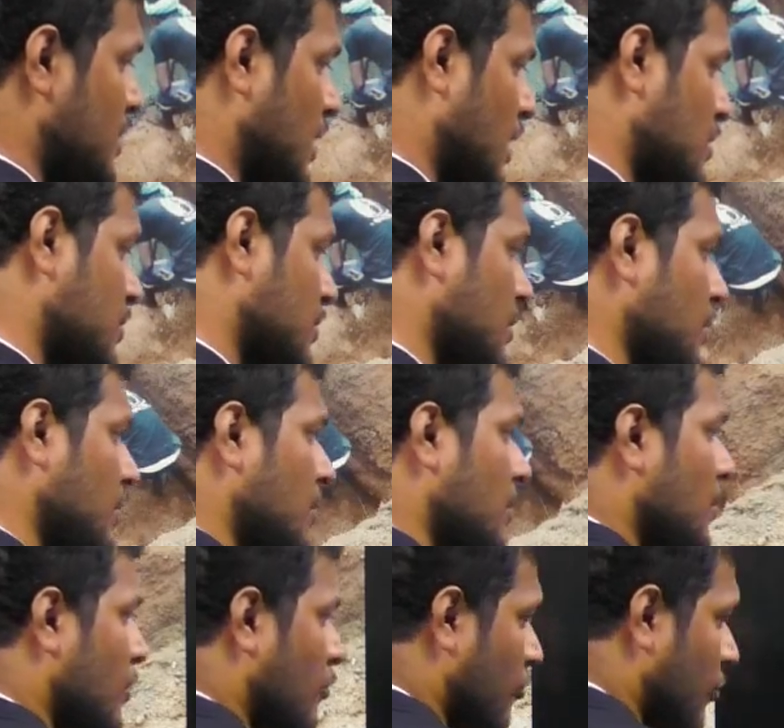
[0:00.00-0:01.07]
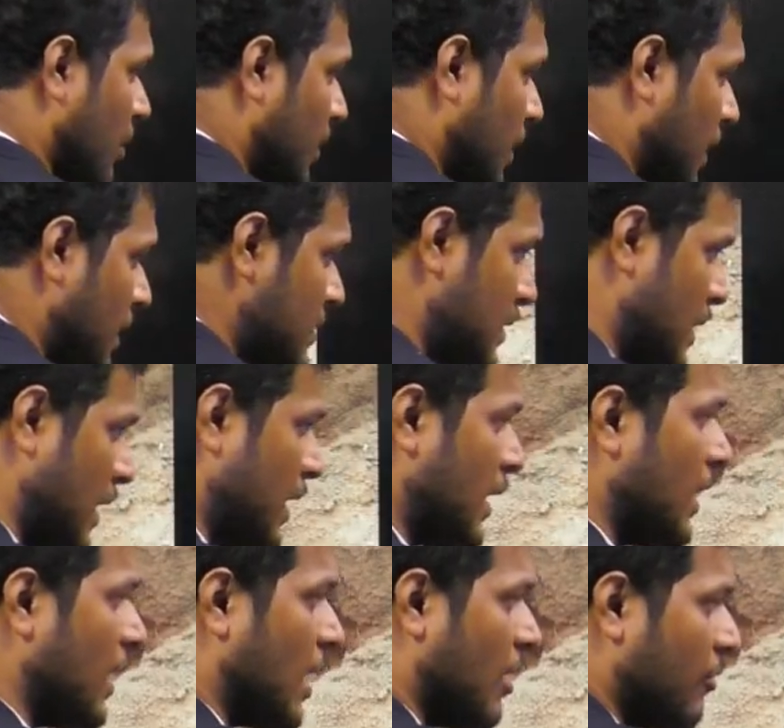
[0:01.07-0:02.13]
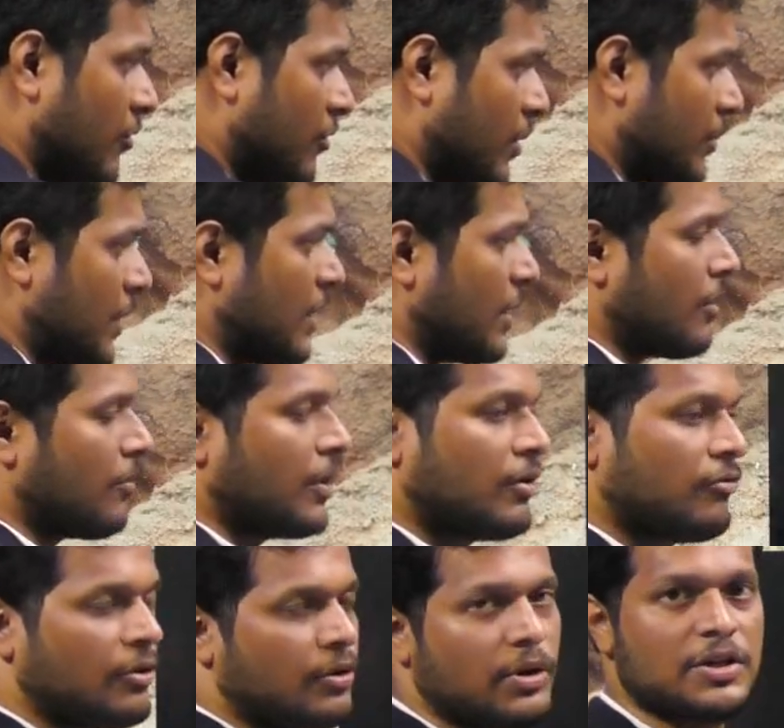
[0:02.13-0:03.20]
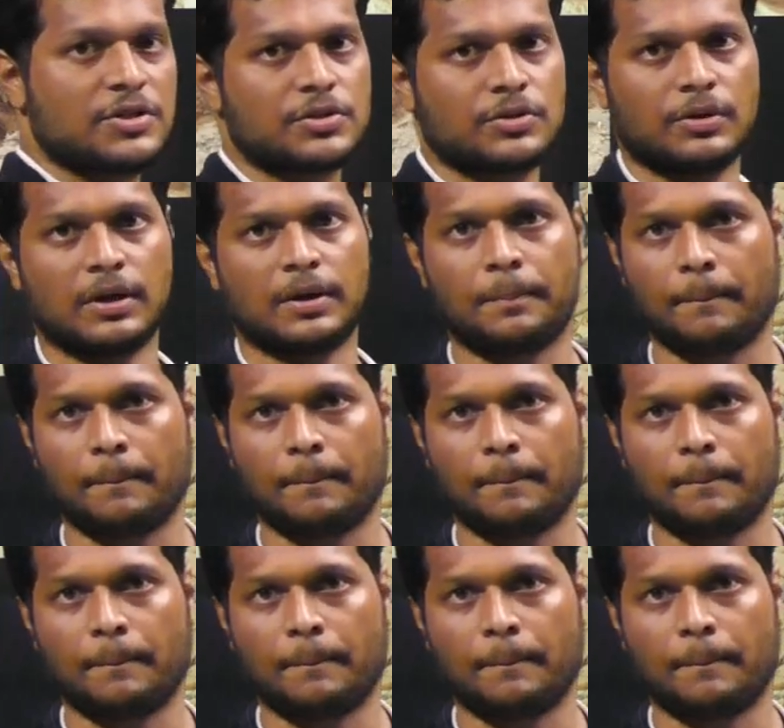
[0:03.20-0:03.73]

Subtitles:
also will be done slightly away from the required foundation only.